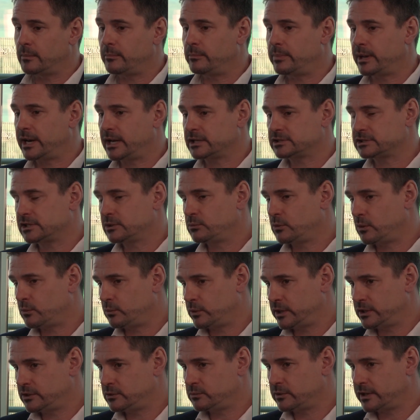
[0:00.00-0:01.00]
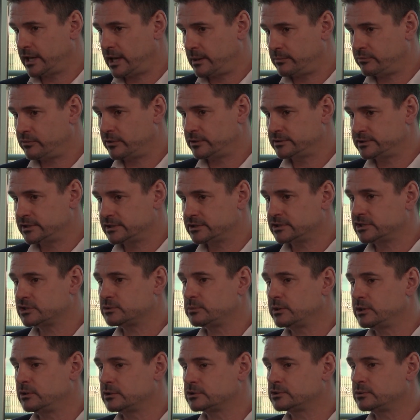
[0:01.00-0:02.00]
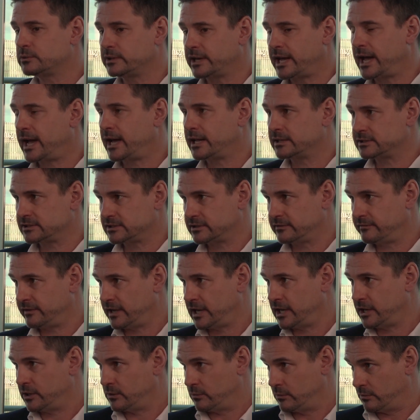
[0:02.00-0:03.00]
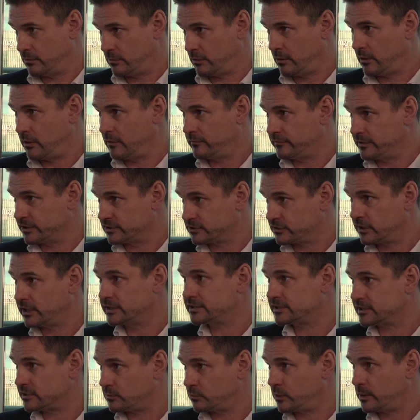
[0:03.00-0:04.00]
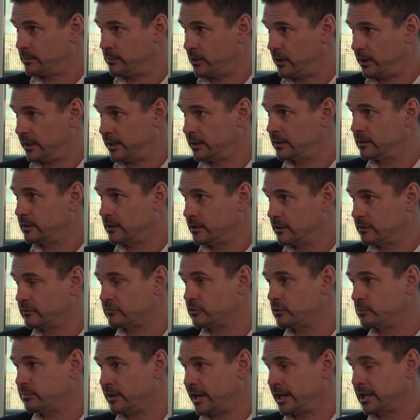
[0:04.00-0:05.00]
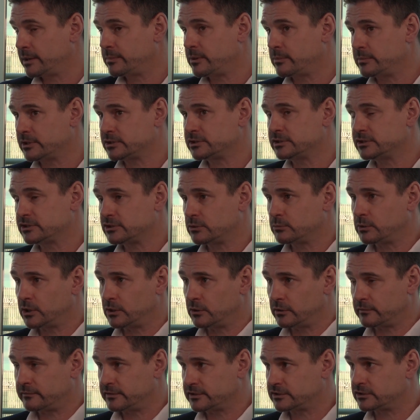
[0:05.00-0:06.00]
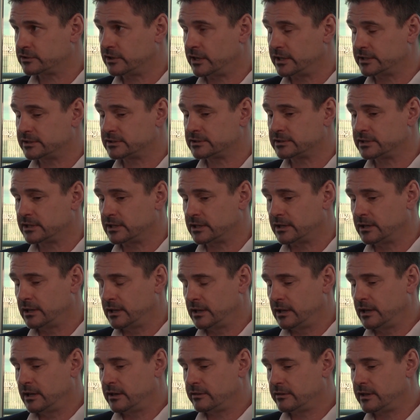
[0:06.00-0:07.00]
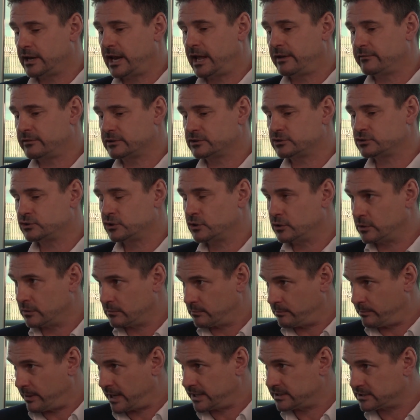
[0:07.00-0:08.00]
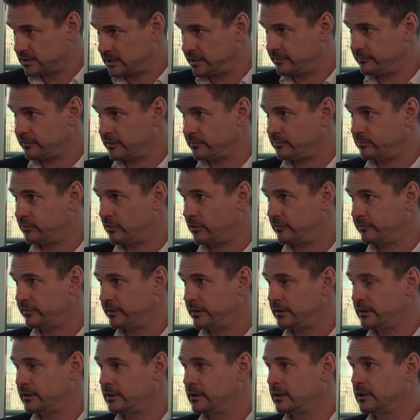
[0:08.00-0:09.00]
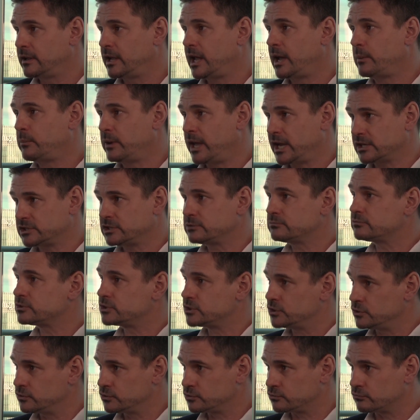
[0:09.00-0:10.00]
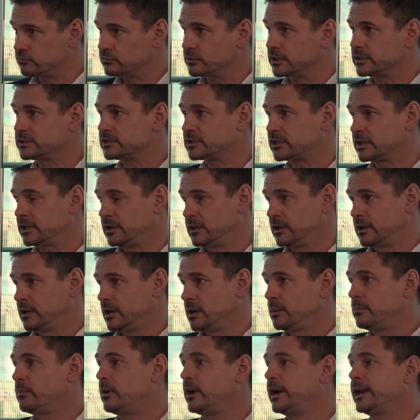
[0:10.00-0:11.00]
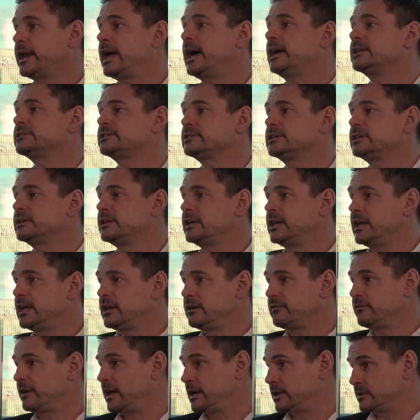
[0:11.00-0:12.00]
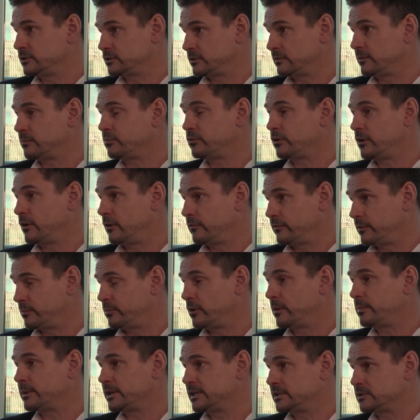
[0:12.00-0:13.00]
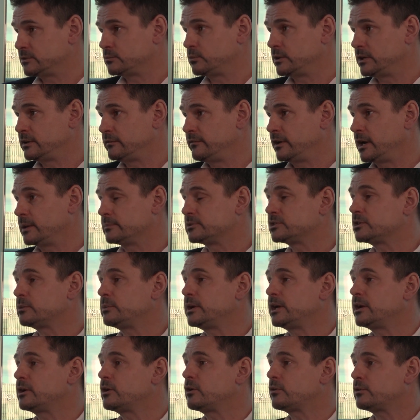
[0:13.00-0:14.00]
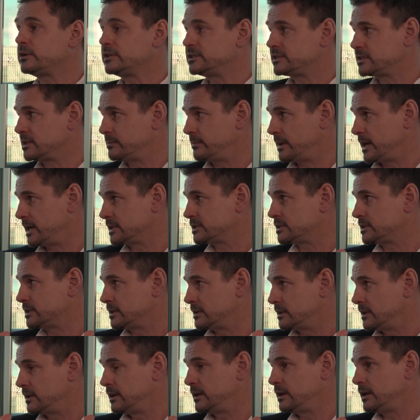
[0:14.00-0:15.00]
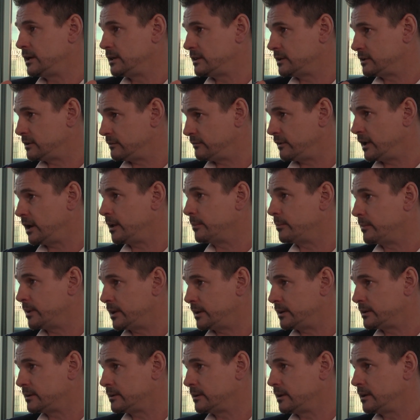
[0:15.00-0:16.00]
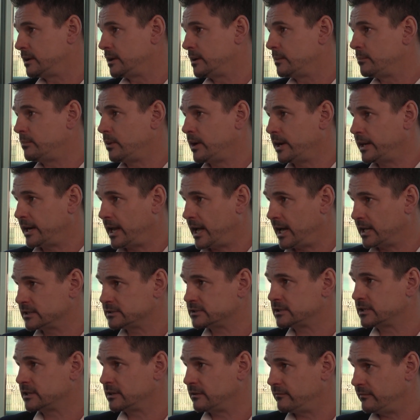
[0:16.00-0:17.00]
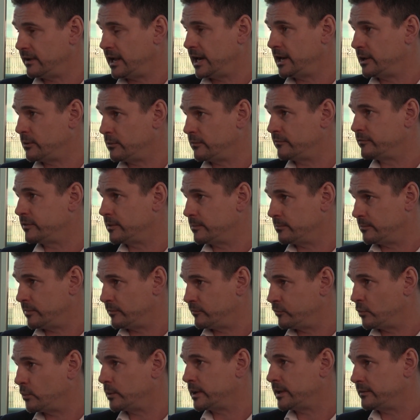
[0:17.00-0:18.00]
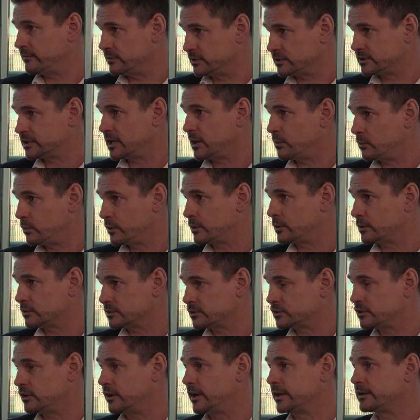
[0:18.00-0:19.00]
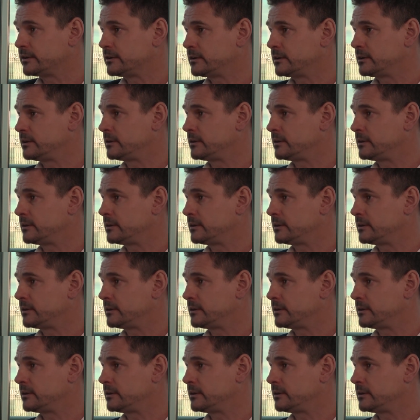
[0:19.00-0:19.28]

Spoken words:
But actually what we do with our projects is we look to enhance the value of the sites that we buy through planning permission. So we'll look for sites that have a certain base level of profit, and we actually reduce risk by enhancing the end values of the properties we develop. So we increase the margin in the development by enhancing the value of them before we even start work on site.